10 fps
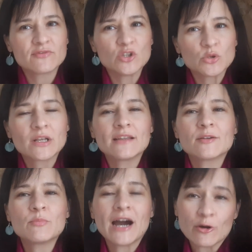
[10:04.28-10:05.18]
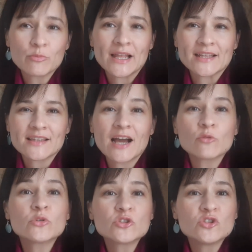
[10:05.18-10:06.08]
nuclear power plant that
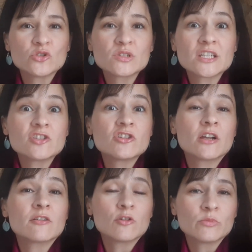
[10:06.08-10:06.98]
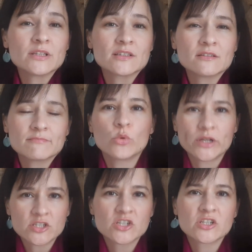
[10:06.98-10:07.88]
was used in Chernobyl,
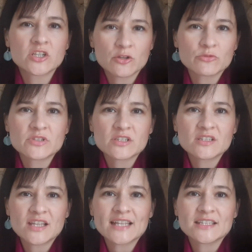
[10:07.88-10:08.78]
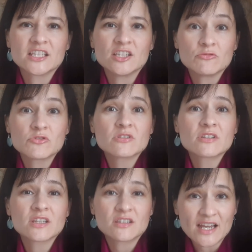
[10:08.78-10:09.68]
which caused that huge
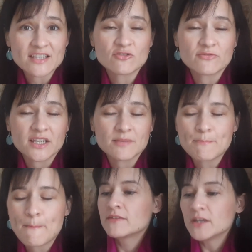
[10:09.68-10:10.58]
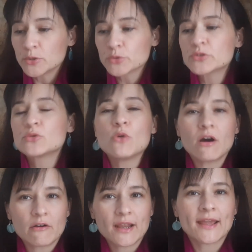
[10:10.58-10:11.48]
catastrophe. Those who
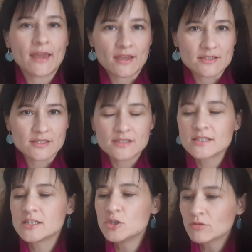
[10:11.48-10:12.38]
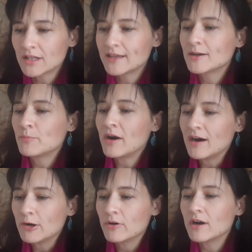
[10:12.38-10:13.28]
are against nuclear
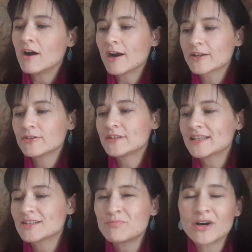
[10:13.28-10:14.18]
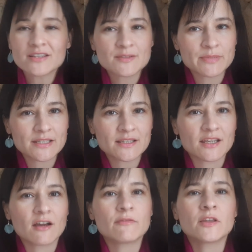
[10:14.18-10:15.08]
power argue that the
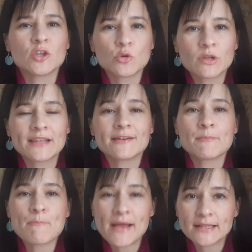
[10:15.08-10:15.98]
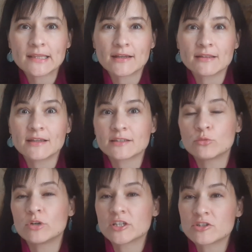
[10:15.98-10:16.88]
possibility of a nuclear meltdown like
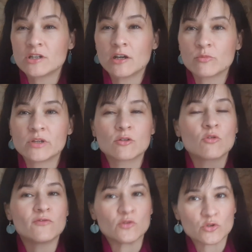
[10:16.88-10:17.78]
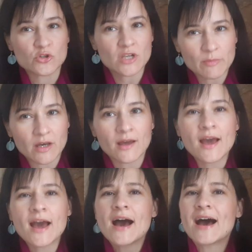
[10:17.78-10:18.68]
the one in Chernobyl or Fukushima
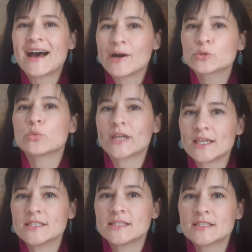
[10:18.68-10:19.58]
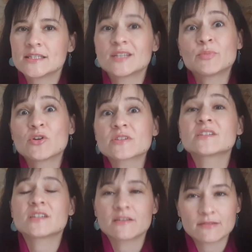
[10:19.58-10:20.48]
outweighs the
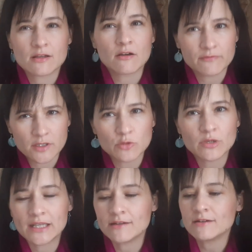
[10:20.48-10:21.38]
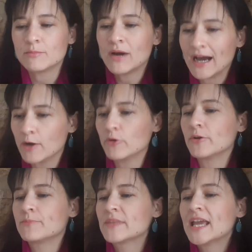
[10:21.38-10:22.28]
positives of nuclear
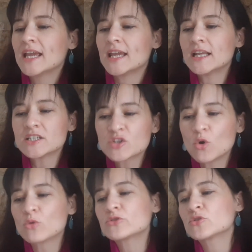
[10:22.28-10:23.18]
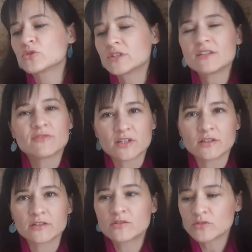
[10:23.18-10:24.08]
power. It is also
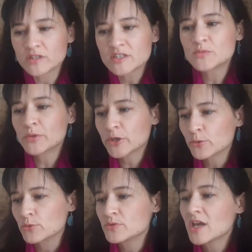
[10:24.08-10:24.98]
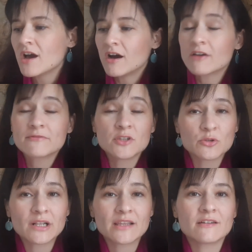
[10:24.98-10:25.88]
difficult to dispose of
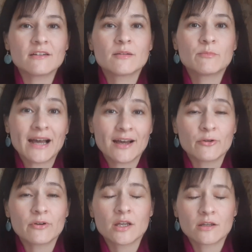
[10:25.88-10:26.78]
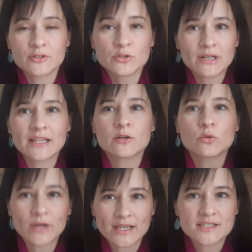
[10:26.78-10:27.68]
nuclear
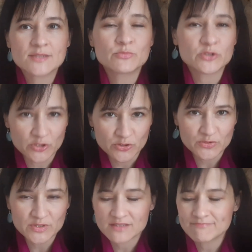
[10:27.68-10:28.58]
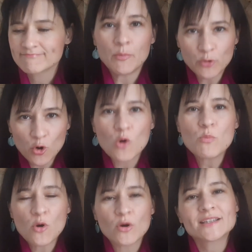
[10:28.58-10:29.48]
waste produced. A pro
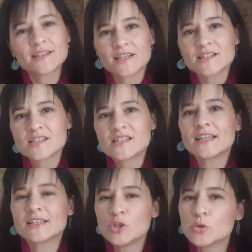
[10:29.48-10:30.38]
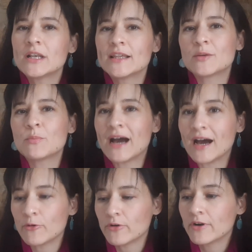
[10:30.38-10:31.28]
point is that nuclear
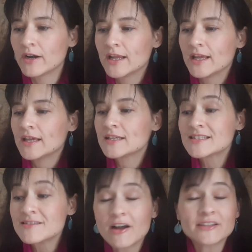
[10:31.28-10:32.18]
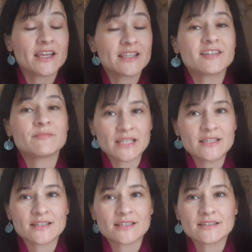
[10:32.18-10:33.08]
power is not
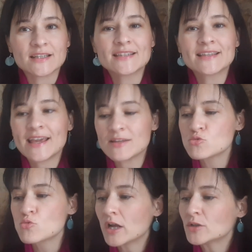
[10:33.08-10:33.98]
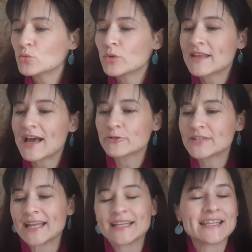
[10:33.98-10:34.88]
intermittent. It can run without
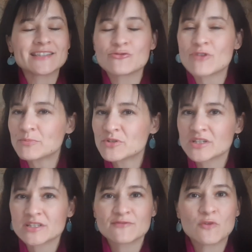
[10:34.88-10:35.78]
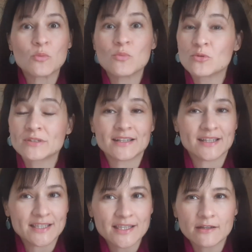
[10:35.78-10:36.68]
any interruptions for more than a
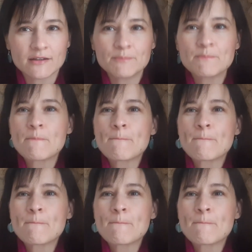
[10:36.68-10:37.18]
year.